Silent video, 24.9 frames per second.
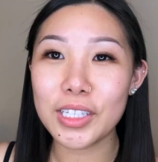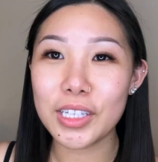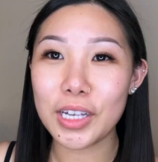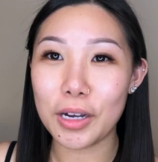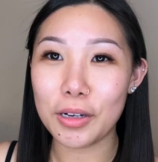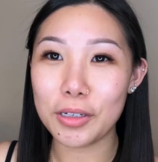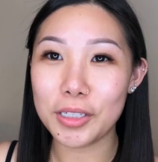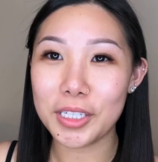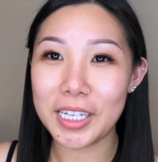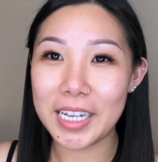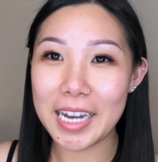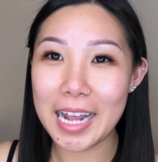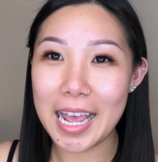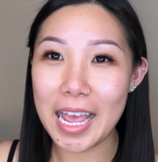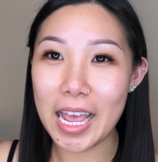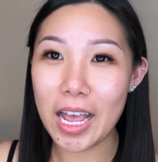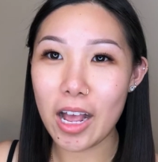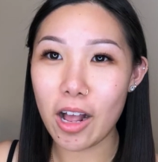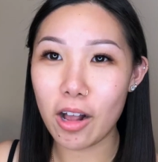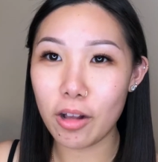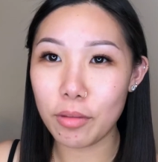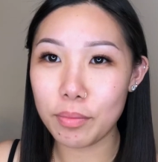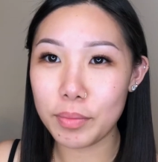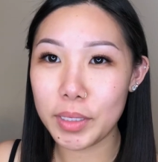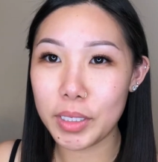So today
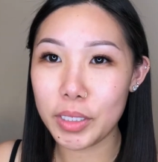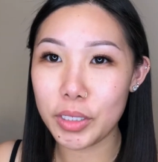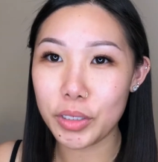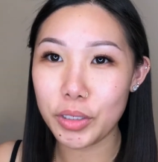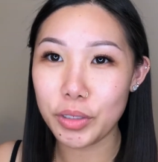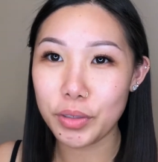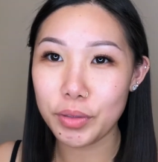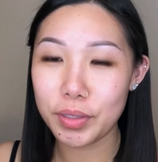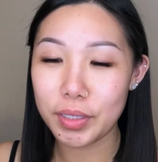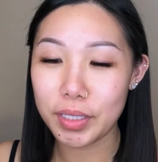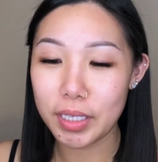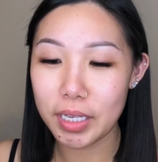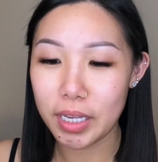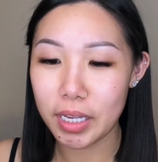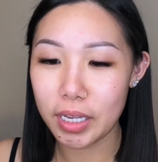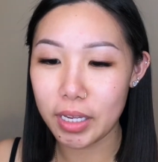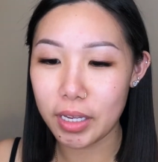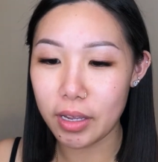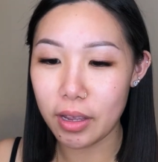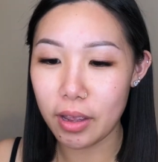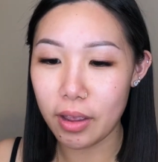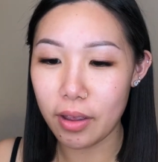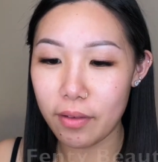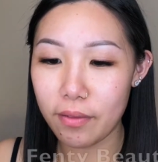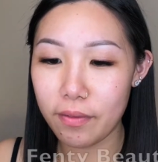I'll be using
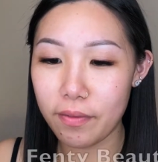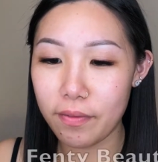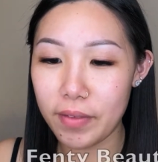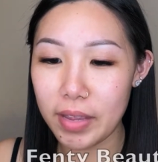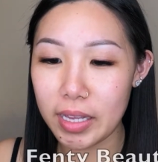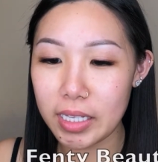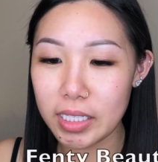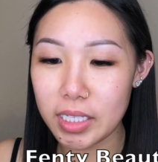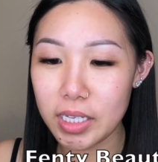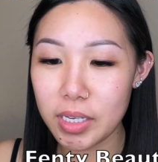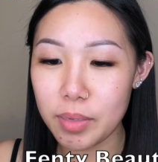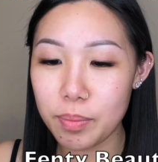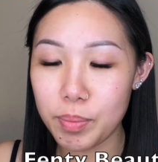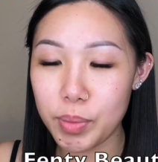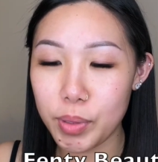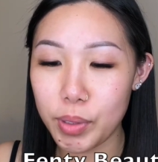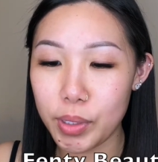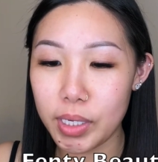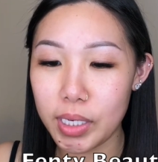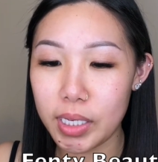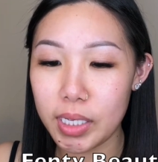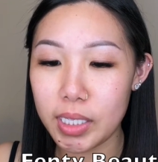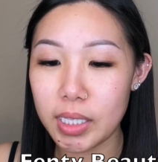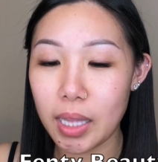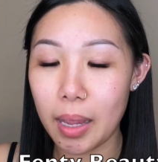Fenty
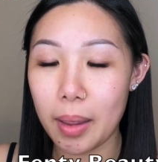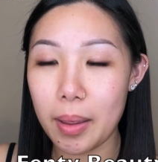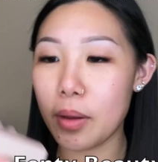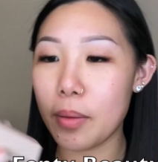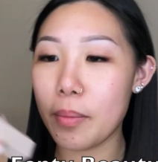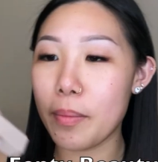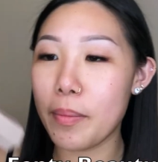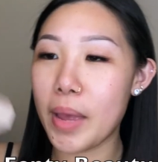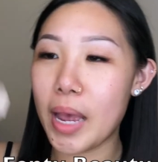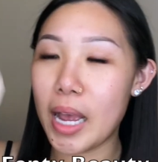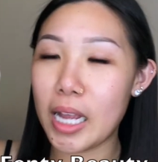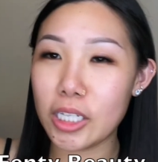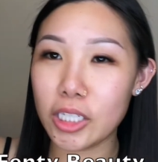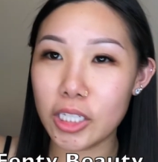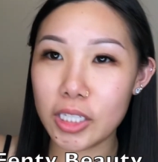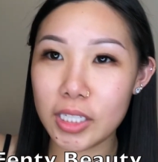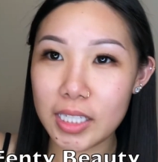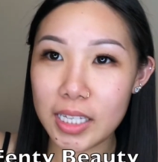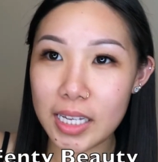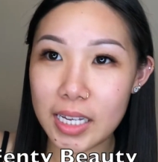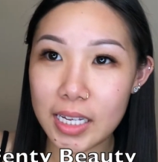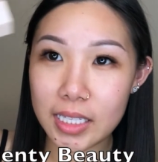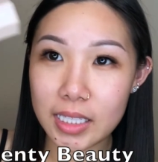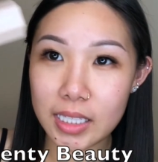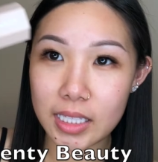Beauty's Match
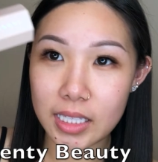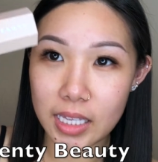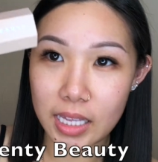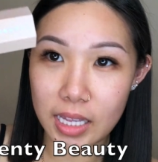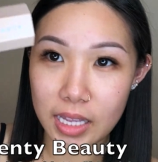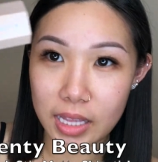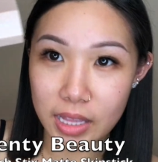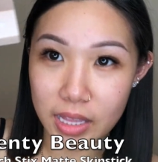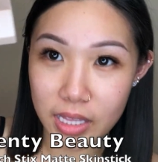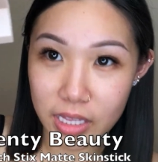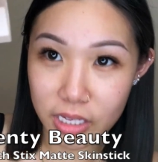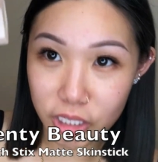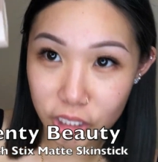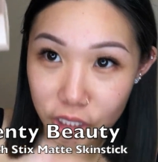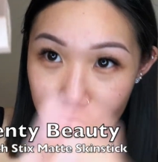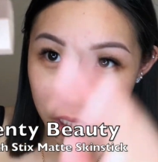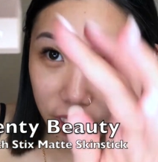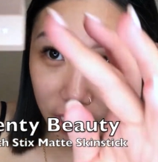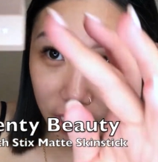Stix in this